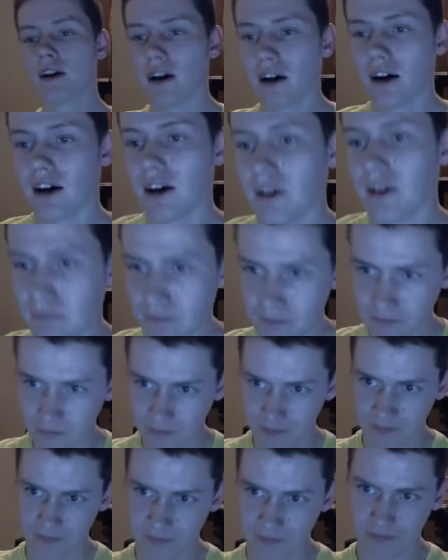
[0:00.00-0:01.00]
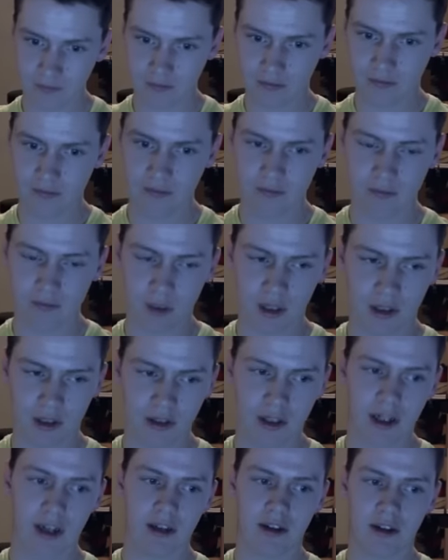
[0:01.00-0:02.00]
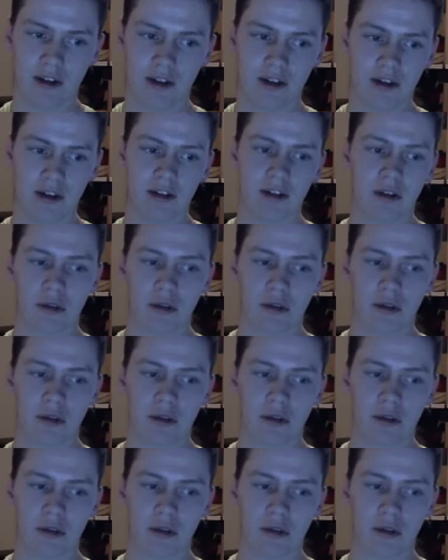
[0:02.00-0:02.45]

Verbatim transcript: Um, but yeah, then he,